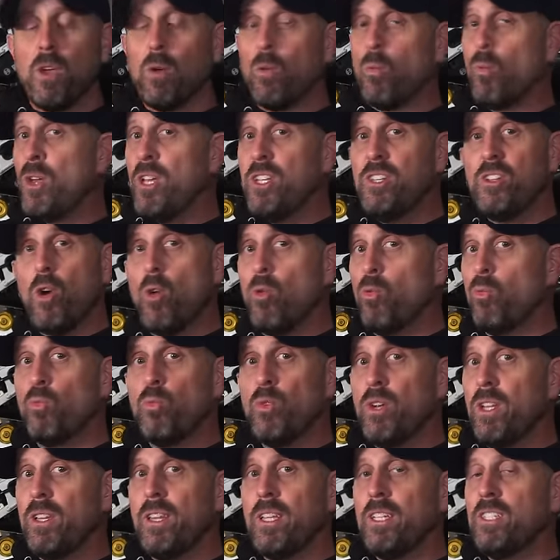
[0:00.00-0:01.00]
We don't
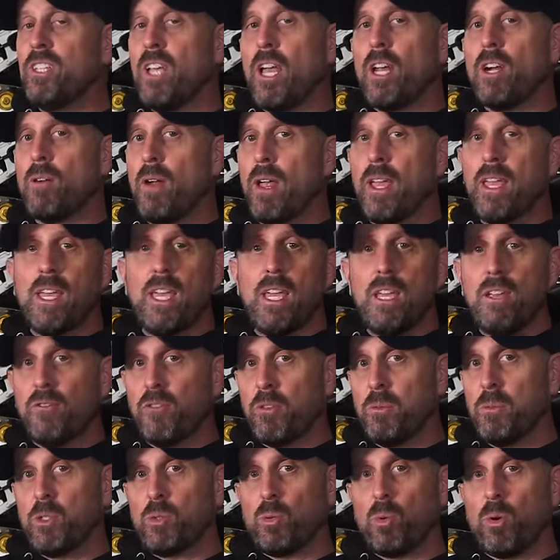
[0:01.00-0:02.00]
really generate heat
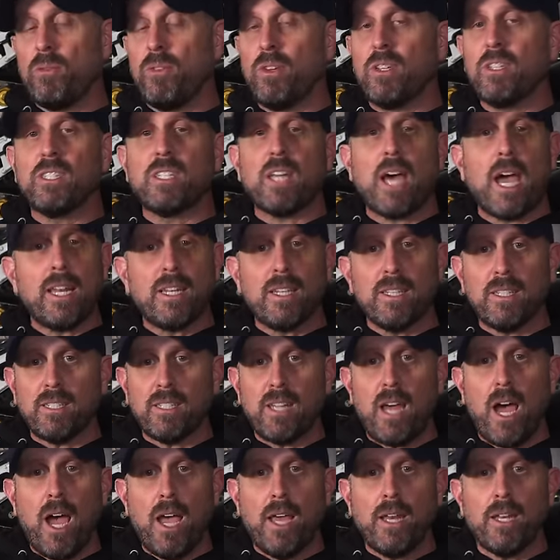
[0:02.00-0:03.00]
from swerving side to
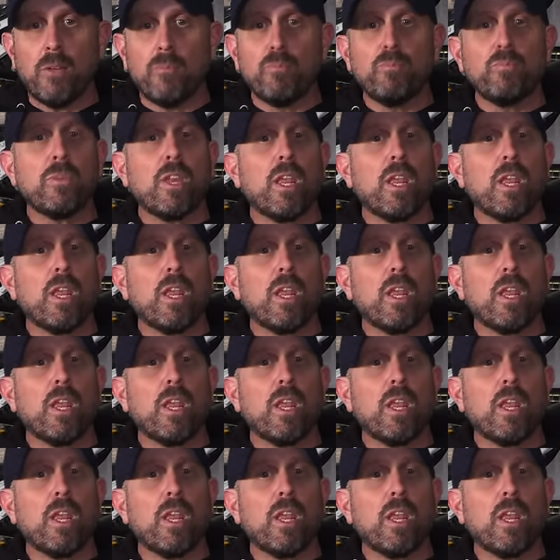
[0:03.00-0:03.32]
side.